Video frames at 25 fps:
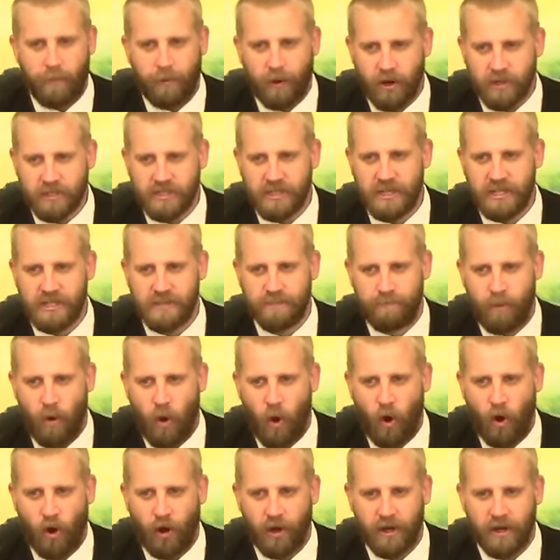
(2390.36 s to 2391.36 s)
person is
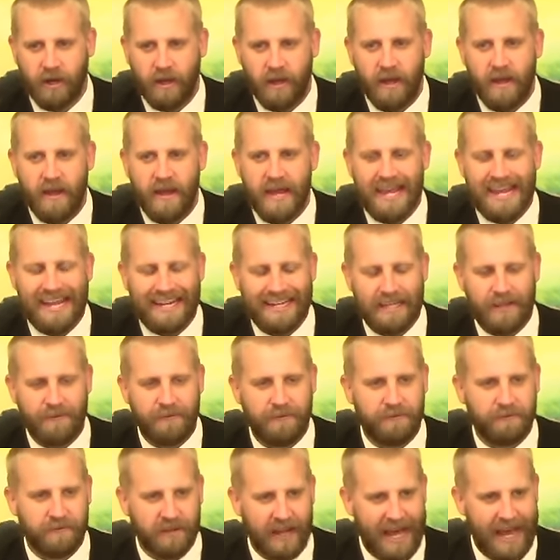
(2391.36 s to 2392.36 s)
born in the
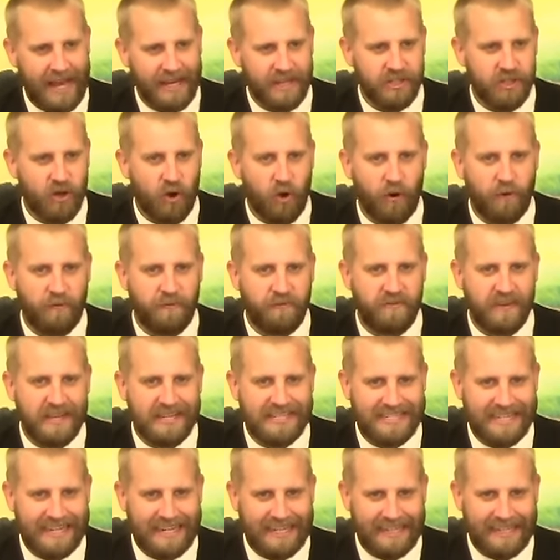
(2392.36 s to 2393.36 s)
flesh or
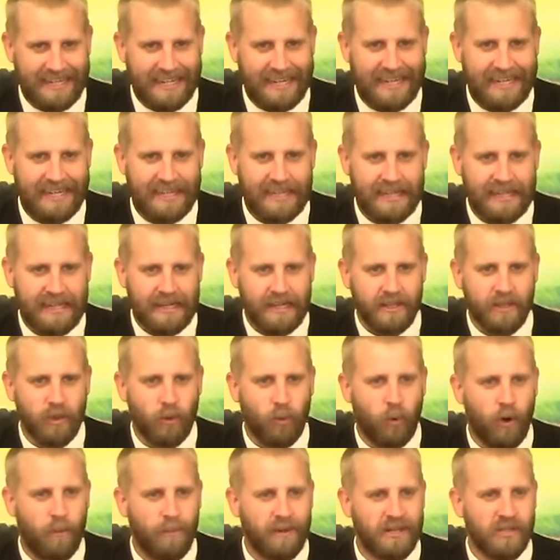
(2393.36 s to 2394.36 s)
physically, the
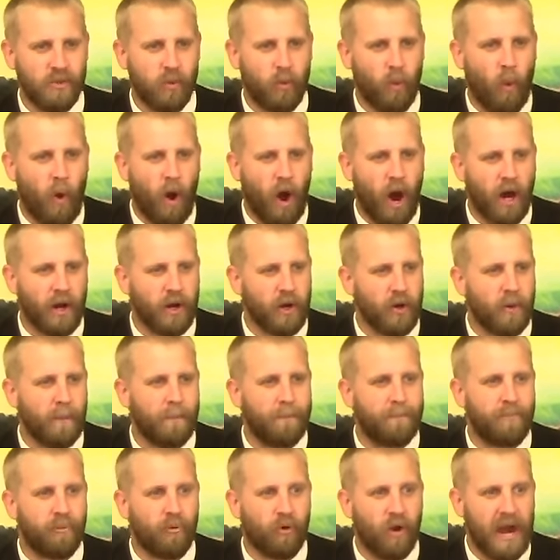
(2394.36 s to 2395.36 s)
woman's water
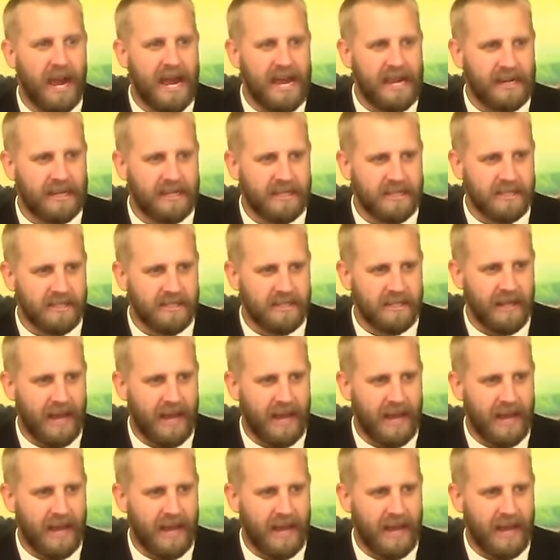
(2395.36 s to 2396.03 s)
breaks